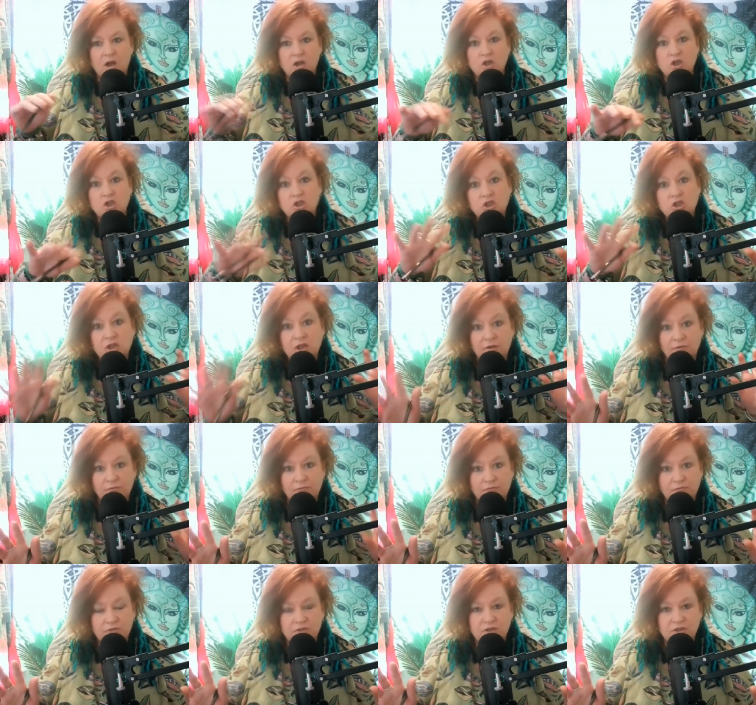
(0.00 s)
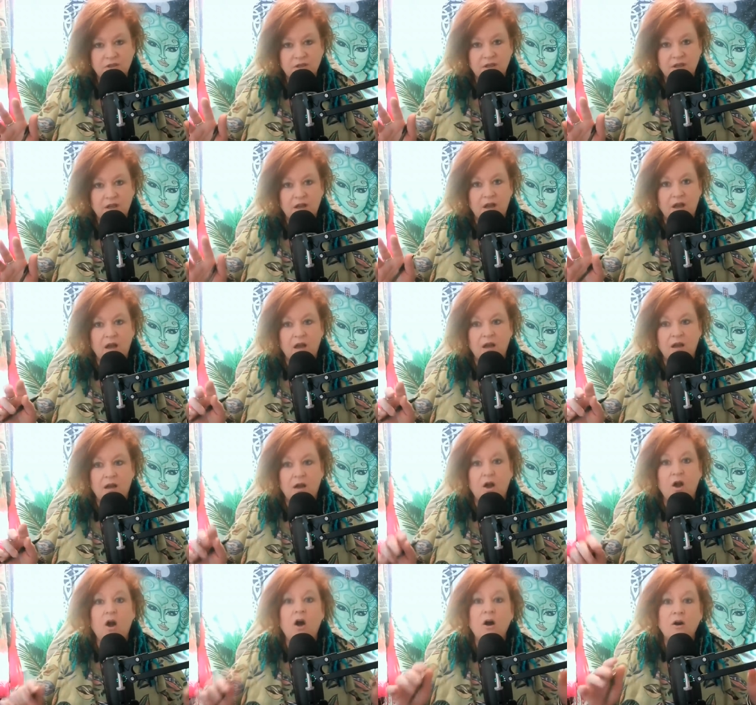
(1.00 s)
shift
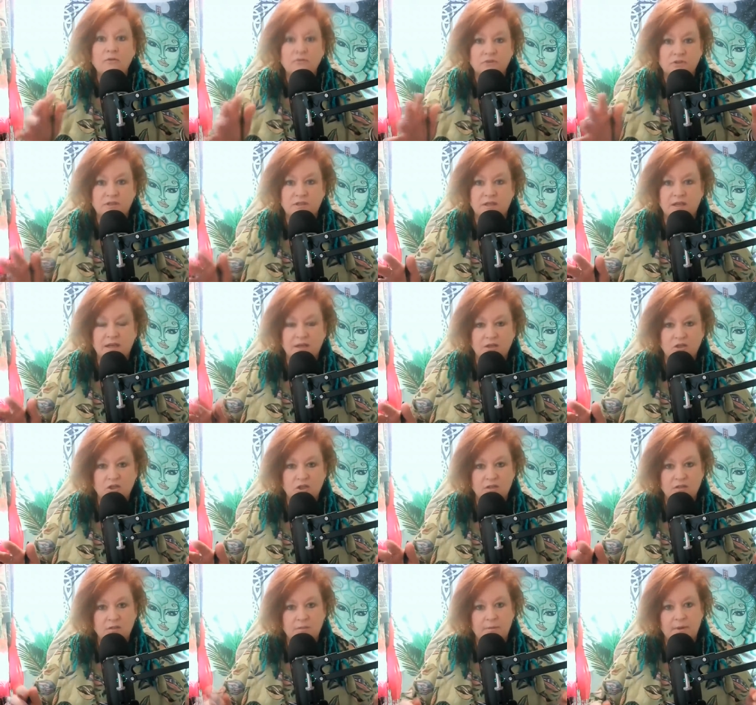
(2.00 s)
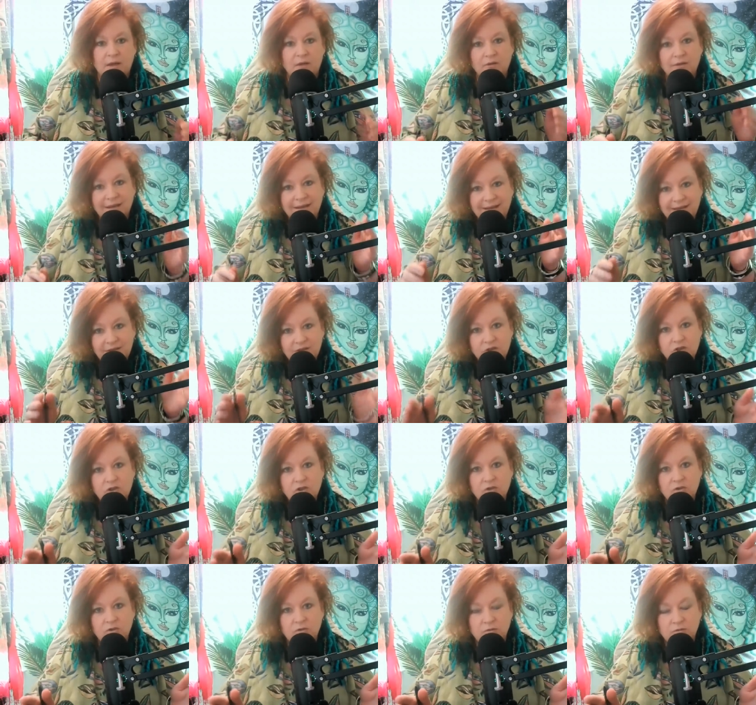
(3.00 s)
after seeing Jezebel
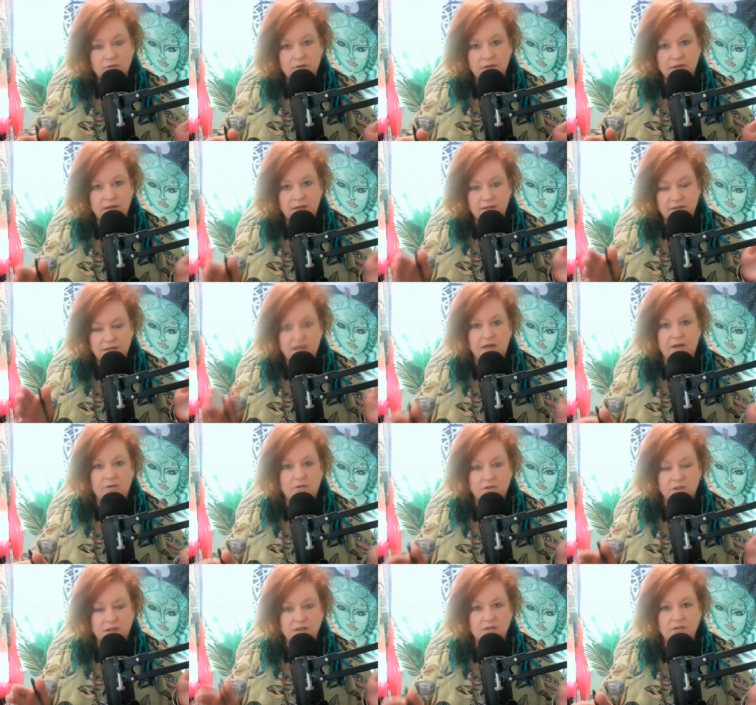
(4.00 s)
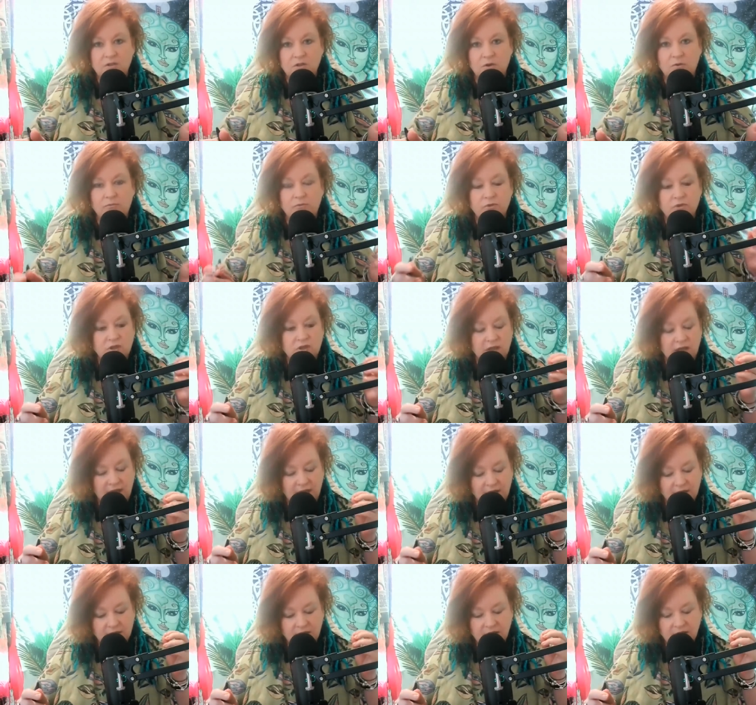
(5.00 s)
into integrity and sovereignty
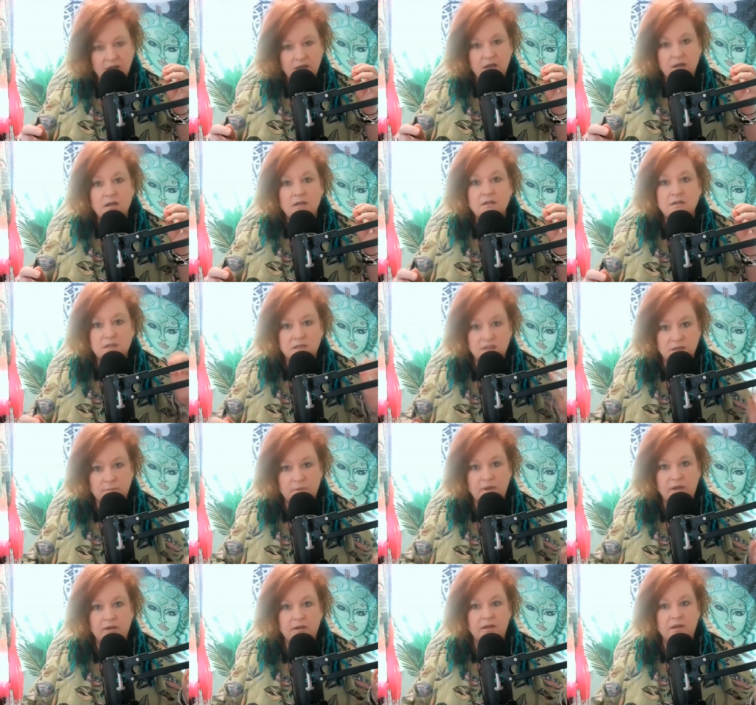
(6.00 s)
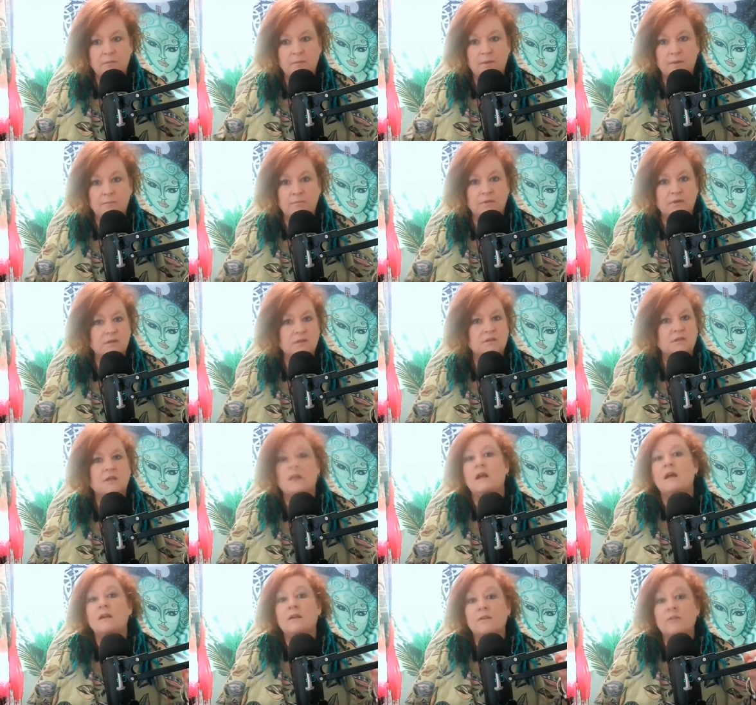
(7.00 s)
and discipline and commitment,
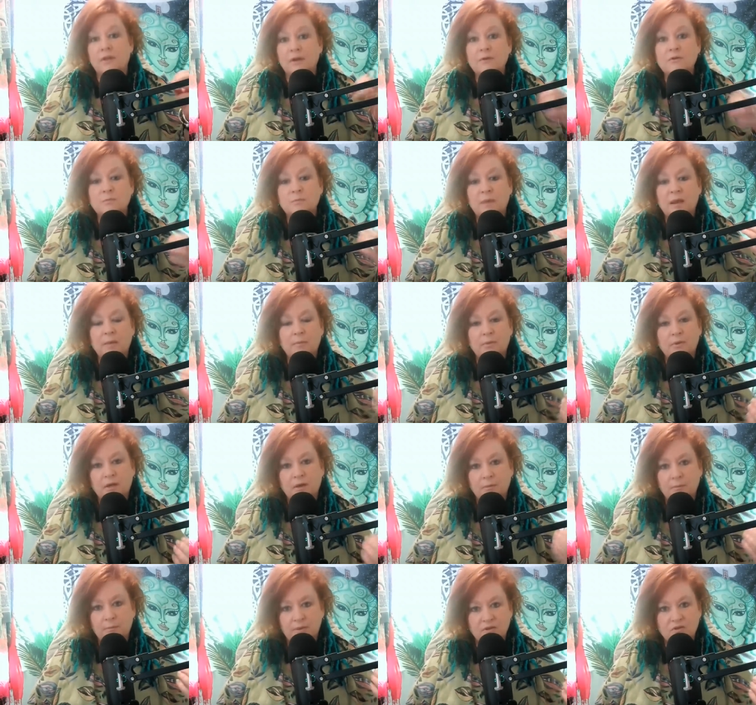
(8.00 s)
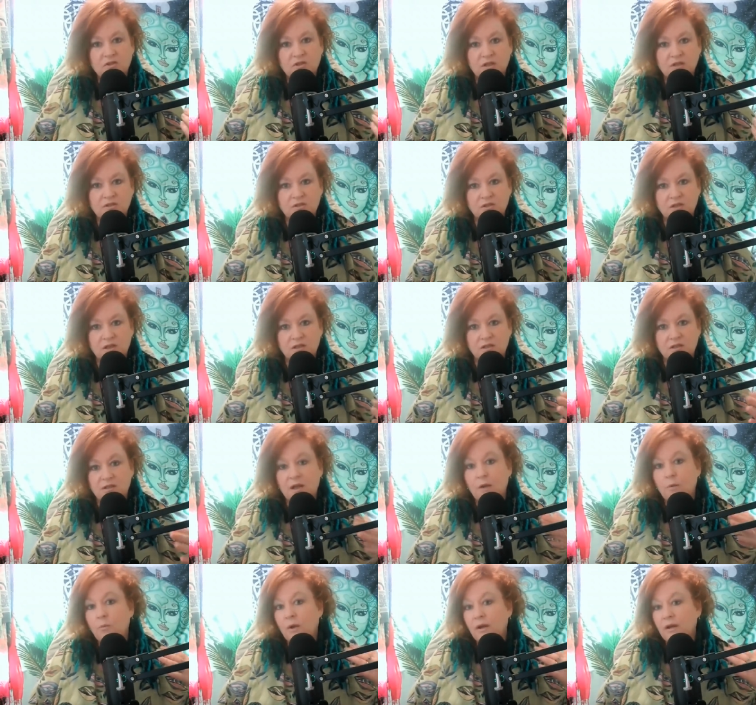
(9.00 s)
those people can be assisted.
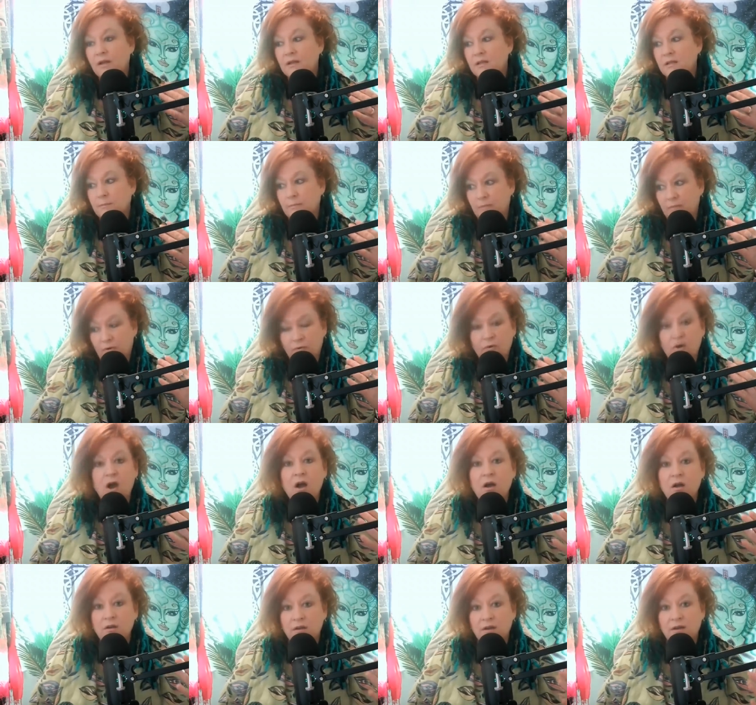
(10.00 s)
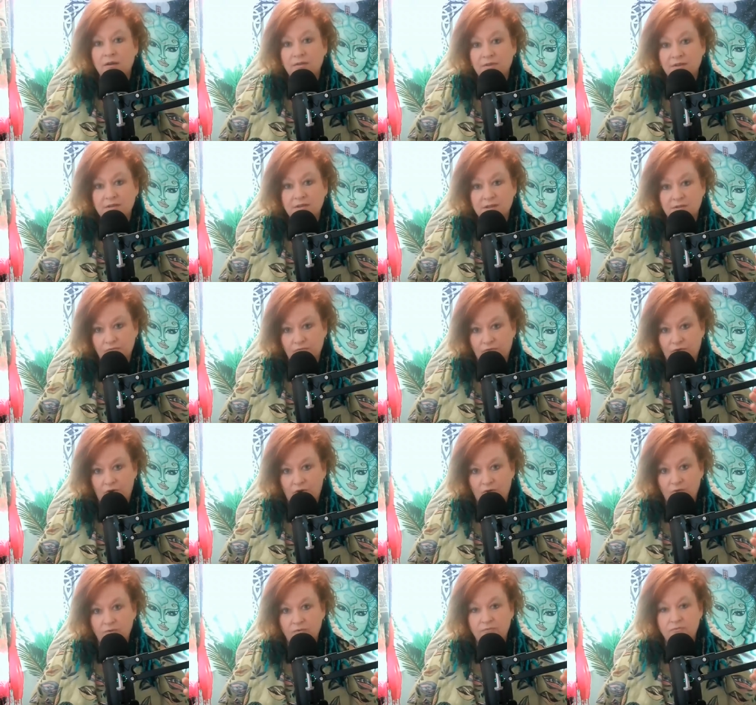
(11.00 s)
Now, when it's Mirana that's
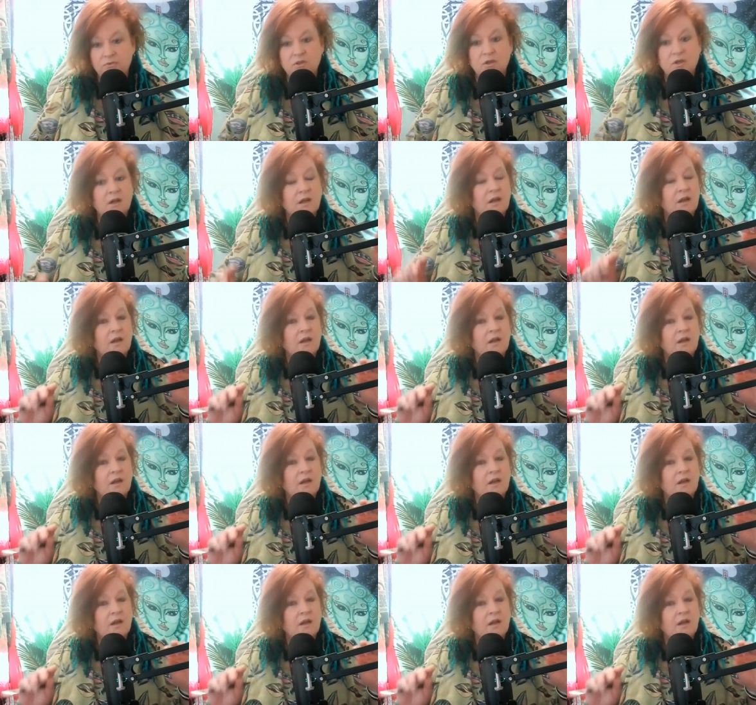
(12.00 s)
involved,